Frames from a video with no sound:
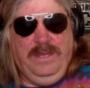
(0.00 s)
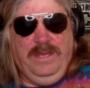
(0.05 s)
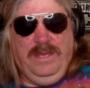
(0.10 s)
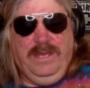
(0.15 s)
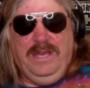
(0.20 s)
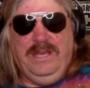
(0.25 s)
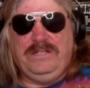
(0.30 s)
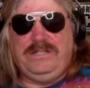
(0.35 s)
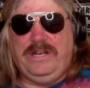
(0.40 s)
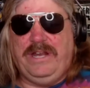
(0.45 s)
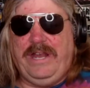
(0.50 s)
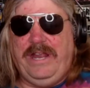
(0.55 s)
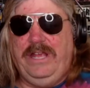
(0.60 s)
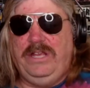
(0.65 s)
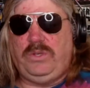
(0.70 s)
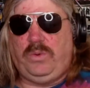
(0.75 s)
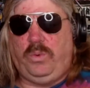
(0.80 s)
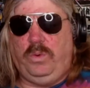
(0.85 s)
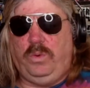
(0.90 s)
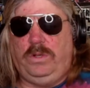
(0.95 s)
In
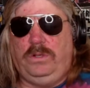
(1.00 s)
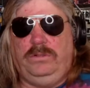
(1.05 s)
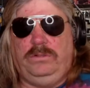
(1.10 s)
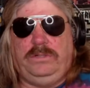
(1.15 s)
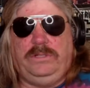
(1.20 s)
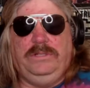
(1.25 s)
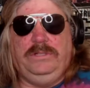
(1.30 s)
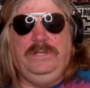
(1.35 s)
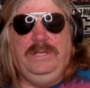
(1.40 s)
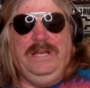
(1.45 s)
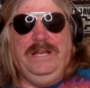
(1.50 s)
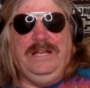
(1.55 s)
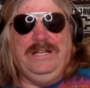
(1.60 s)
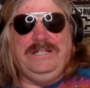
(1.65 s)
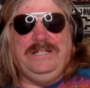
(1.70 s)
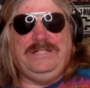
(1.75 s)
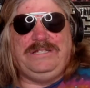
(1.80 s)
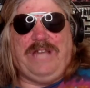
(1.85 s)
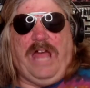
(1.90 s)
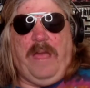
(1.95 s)
today's world,
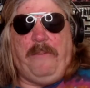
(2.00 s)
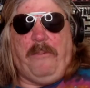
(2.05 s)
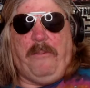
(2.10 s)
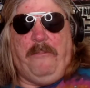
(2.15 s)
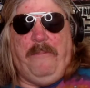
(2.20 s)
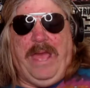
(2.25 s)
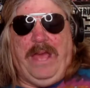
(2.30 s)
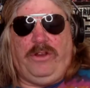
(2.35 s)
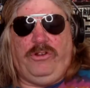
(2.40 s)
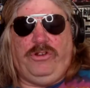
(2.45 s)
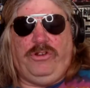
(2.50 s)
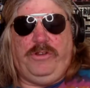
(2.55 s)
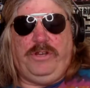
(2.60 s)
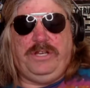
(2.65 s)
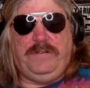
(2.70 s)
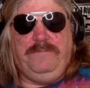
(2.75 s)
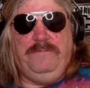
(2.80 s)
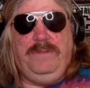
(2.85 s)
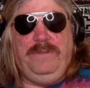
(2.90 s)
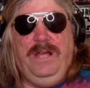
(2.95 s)
this type of
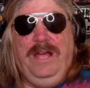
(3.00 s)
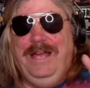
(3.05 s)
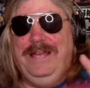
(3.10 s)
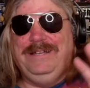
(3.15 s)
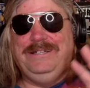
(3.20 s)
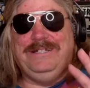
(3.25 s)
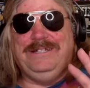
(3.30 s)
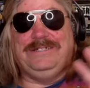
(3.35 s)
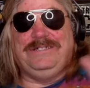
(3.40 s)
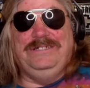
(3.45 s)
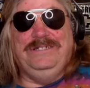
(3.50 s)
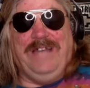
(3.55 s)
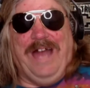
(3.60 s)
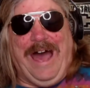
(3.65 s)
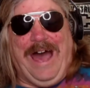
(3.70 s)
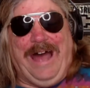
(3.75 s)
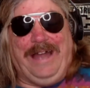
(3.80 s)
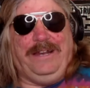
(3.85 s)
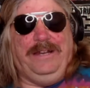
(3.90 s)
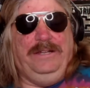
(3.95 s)
mannerism does
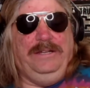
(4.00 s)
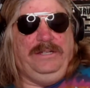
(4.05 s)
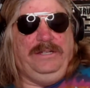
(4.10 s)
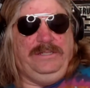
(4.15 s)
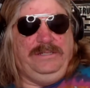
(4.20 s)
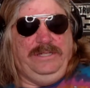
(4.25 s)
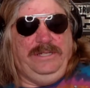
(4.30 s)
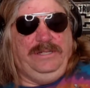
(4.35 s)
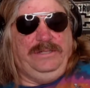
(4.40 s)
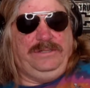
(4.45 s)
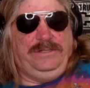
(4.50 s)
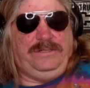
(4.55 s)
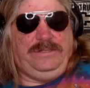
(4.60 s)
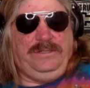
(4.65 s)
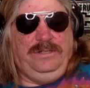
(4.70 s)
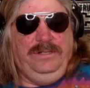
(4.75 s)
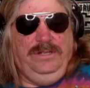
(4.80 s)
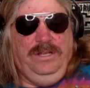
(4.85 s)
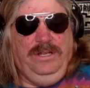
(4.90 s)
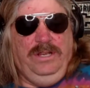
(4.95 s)
not exist.
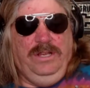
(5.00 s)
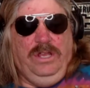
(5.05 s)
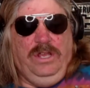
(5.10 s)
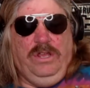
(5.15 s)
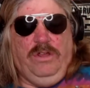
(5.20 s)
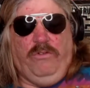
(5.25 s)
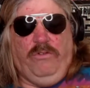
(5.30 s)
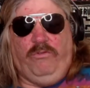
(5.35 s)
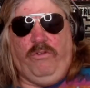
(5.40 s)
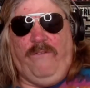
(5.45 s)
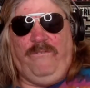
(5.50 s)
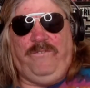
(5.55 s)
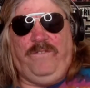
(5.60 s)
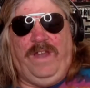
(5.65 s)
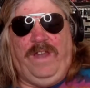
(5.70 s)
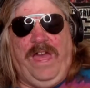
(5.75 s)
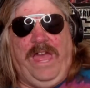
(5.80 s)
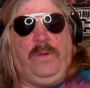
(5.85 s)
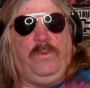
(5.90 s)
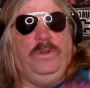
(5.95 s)
Rough
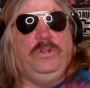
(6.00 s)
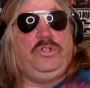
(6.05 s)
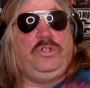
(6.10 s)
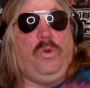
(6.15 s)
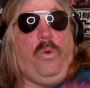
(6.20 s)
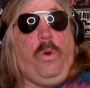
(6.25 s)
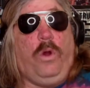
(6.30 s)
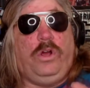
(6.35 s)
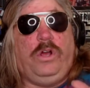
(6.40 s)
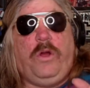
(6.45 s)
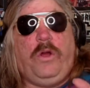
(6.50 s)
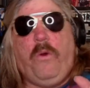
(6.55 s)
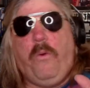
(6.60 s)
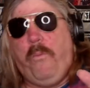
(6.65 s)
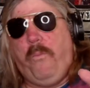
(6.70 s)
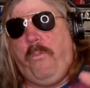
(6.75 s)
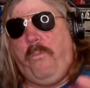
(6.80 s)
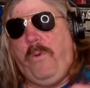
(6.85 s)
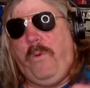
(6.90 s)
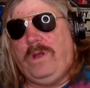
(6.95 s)
language, or
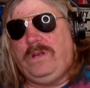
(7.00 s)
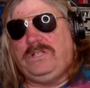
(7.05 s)
what is